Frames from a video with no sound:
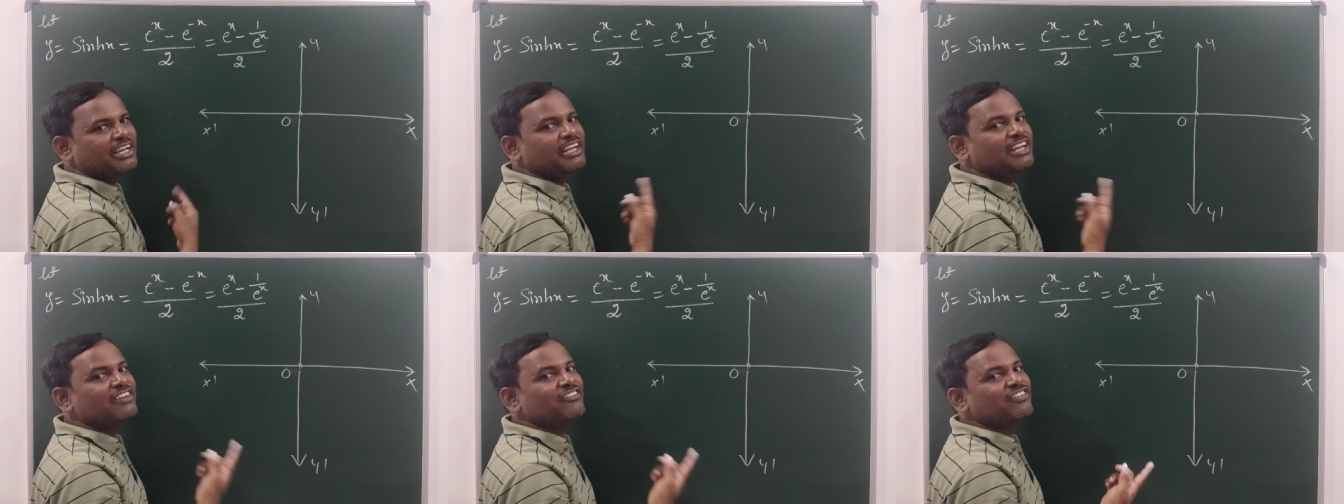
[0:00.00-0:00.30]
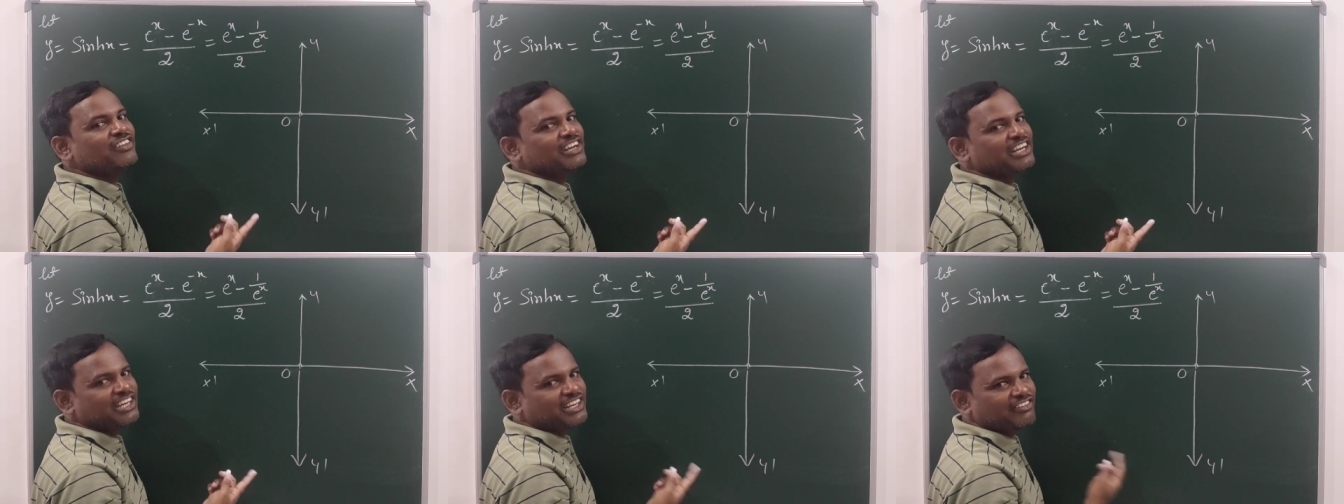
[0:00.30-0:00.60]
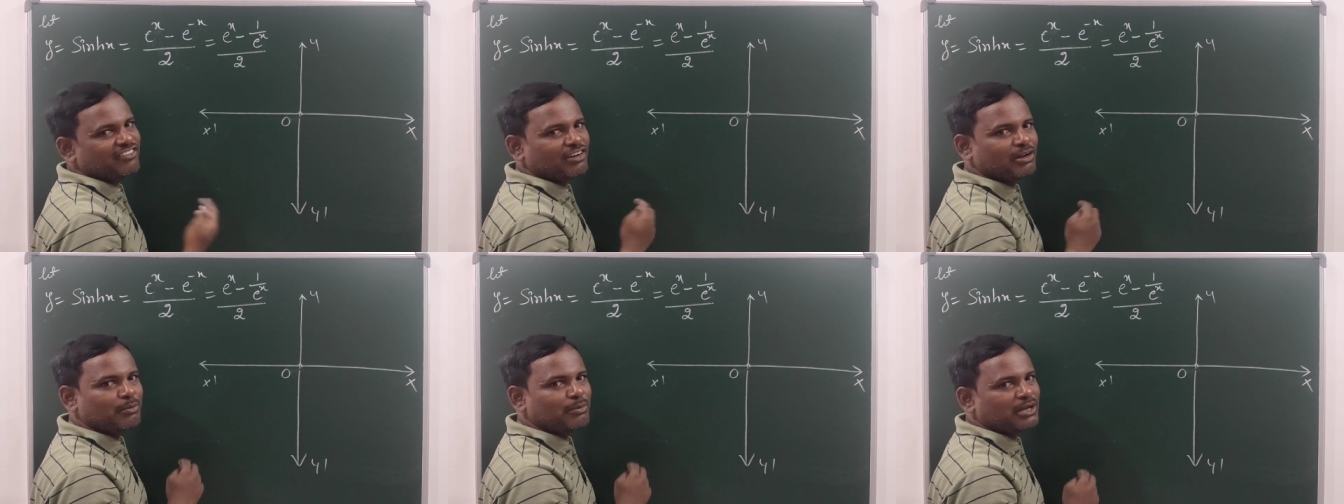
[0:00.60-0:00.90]

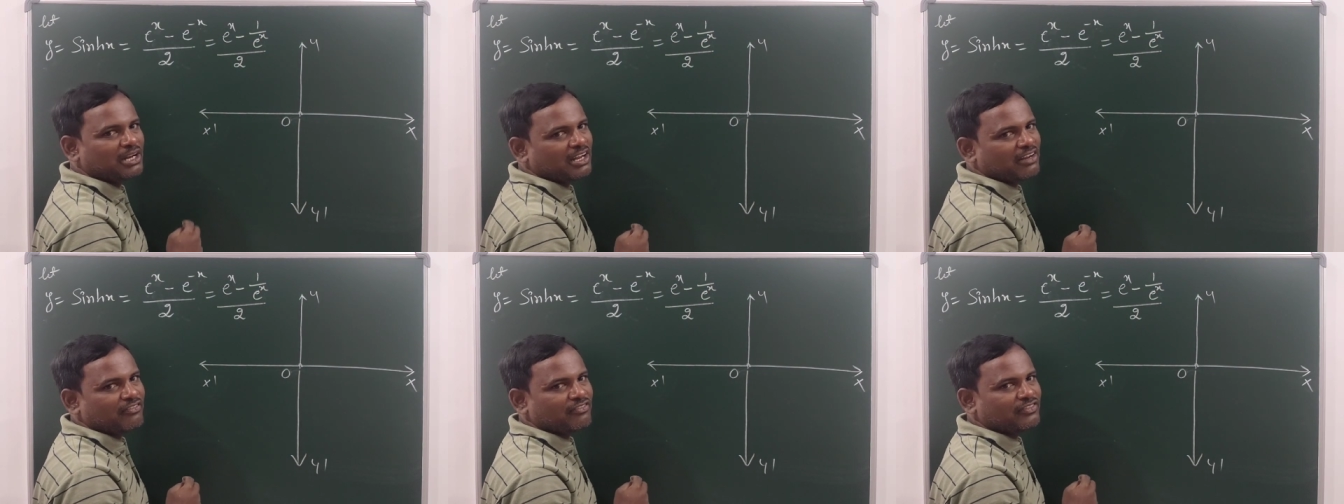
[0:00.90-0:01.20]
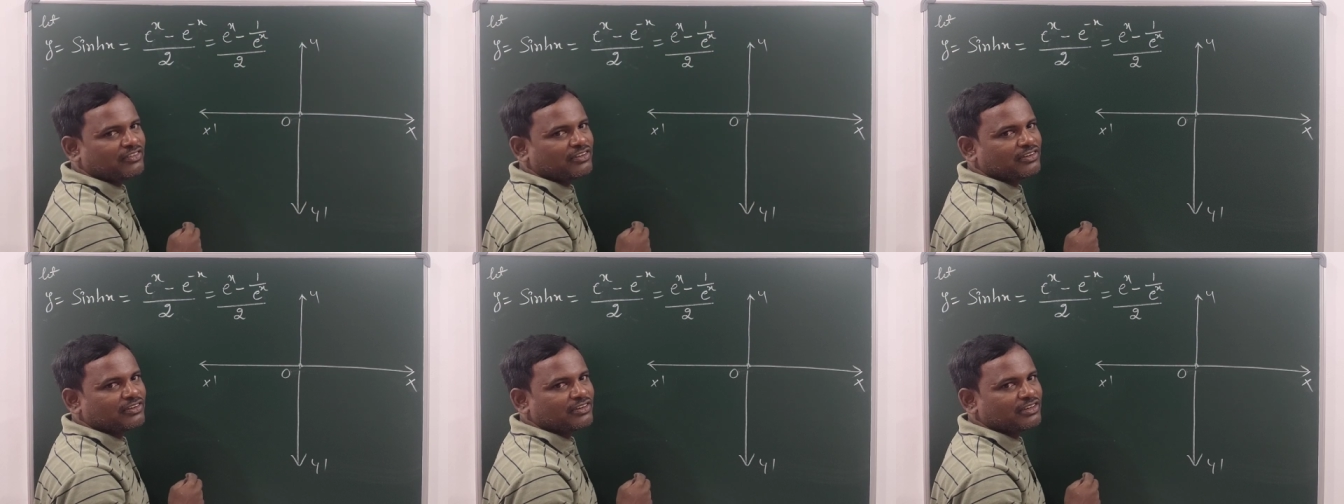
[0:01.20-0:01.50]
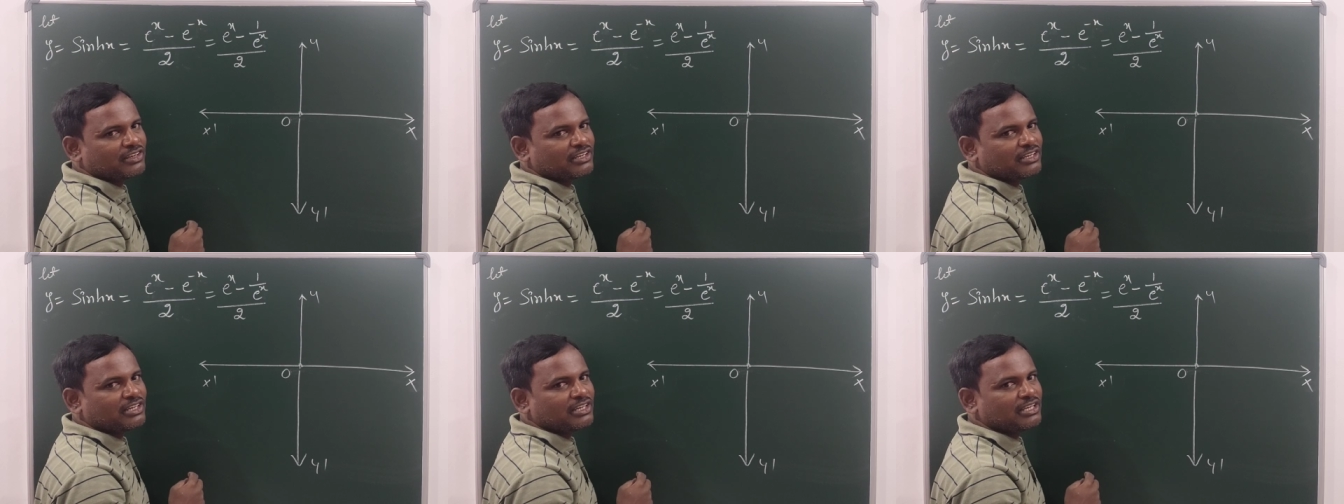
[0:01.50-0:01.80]
infinity will be left.
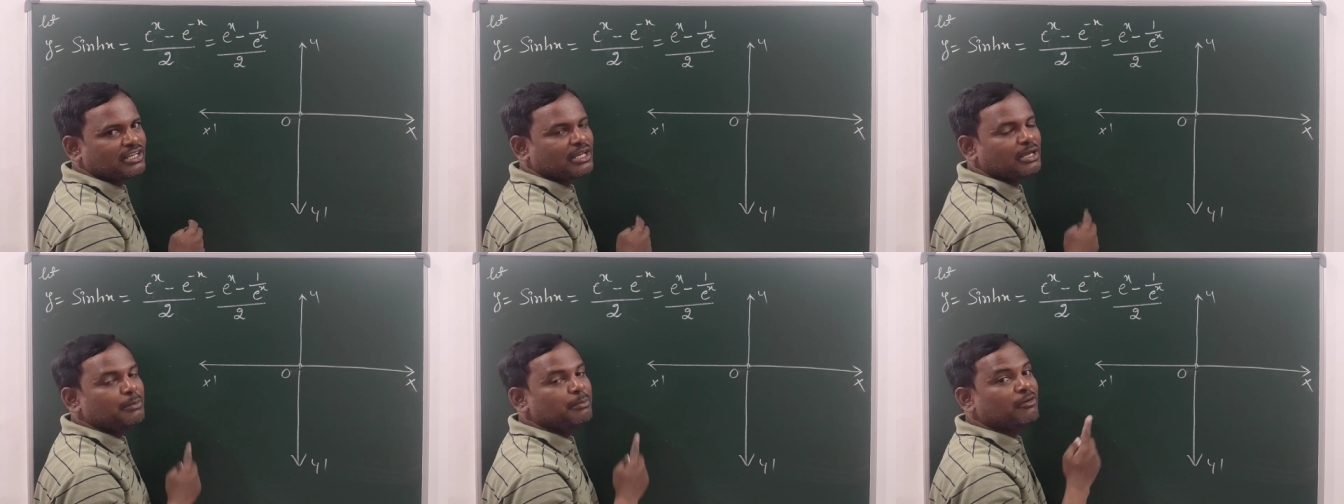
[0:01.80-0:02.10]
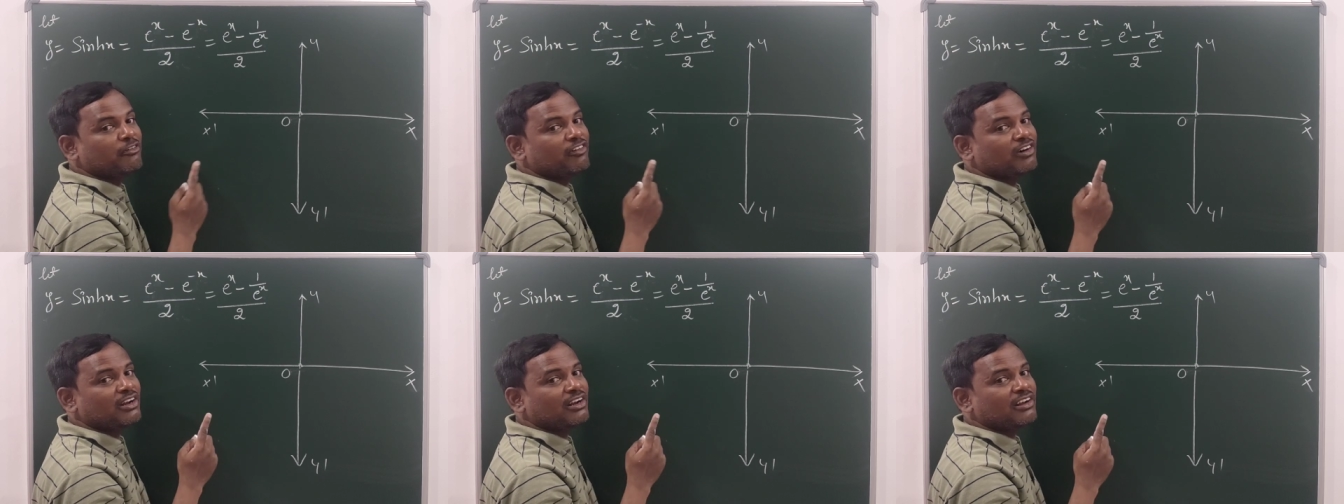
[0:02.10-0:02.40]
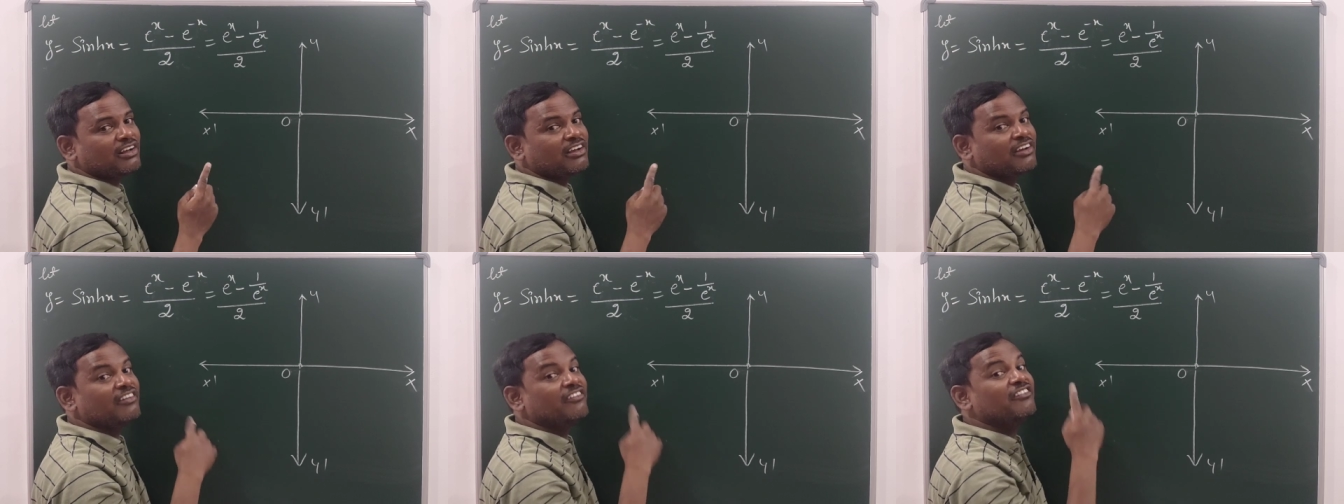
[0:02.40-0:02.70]
E power